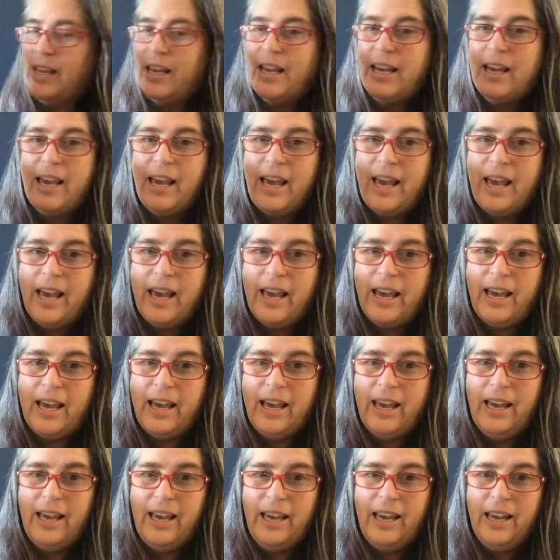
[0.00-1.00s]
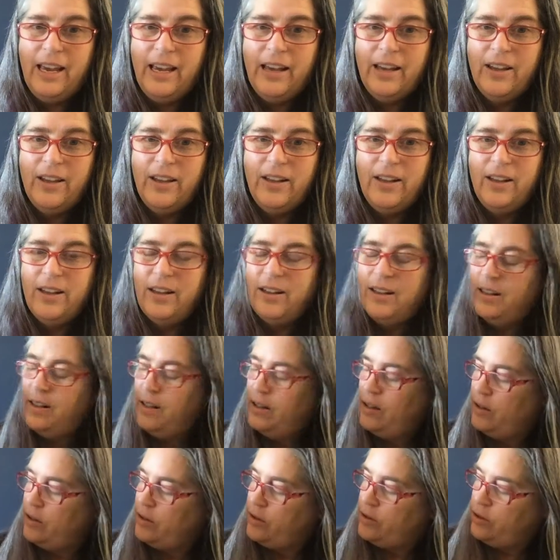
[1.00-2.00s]
K.
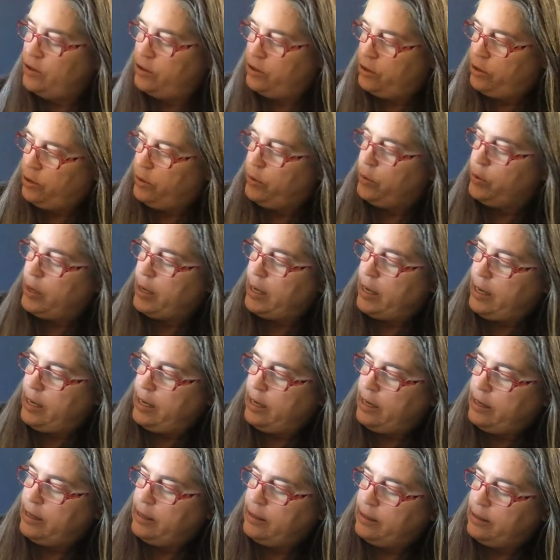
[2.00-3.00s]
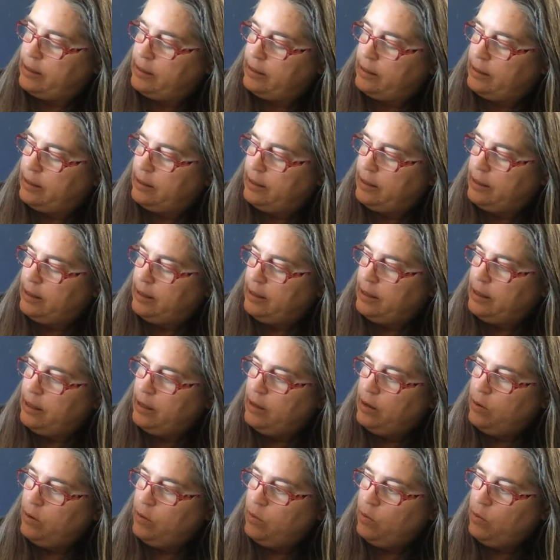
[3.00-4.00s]
Two Ks.
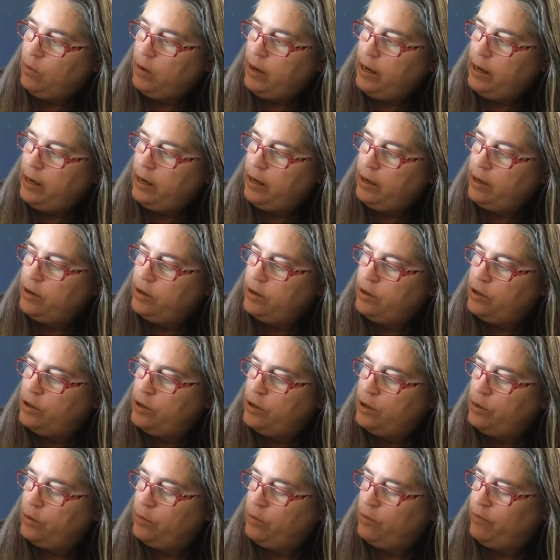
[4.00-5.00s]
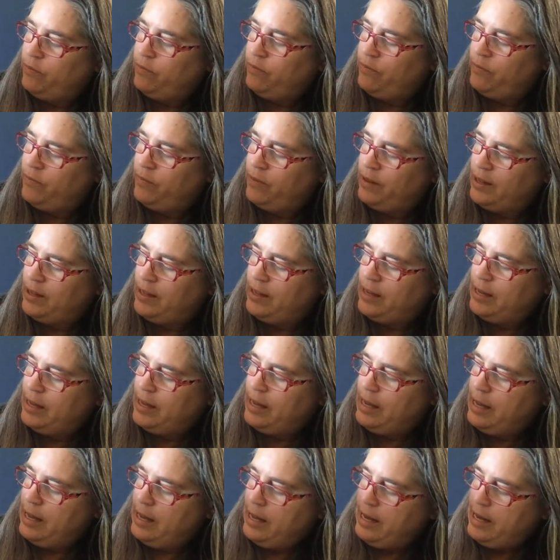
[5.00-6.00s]
One, two.
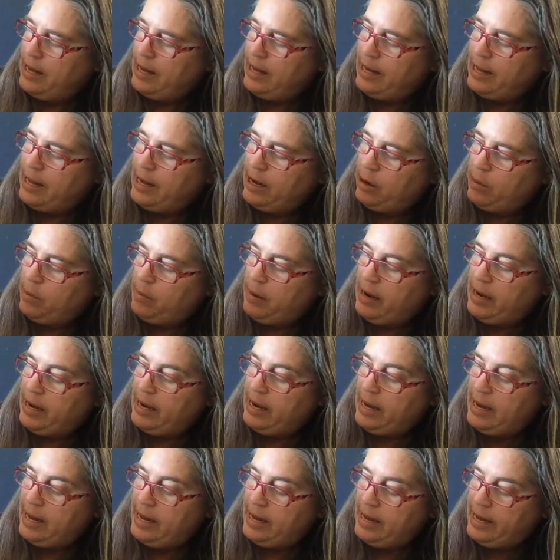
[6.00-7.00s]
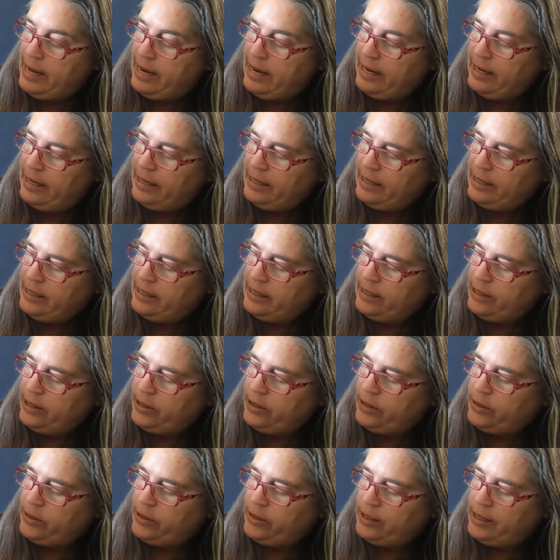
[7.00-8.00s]
A letter might hide until
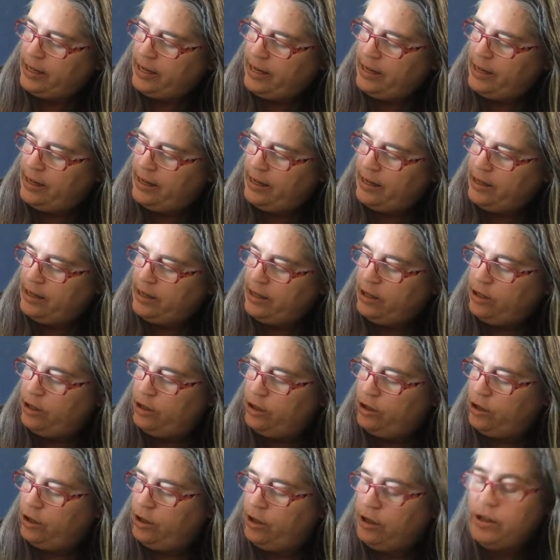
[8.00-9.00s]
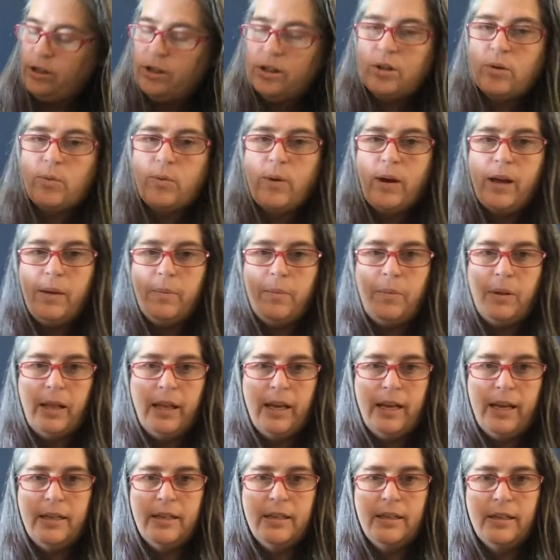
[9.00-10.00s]
you stand in just the right
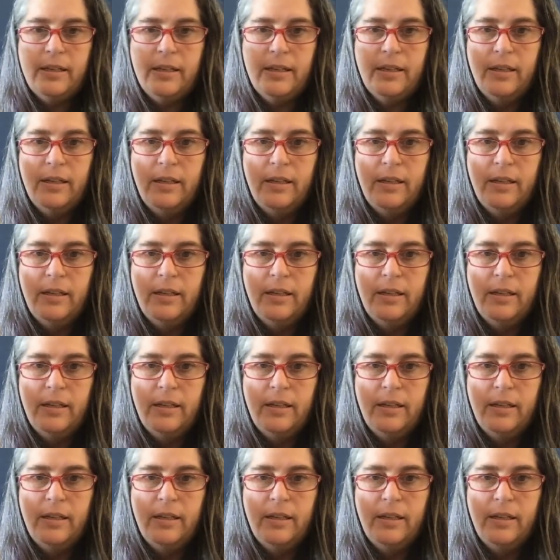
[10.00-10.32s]
place.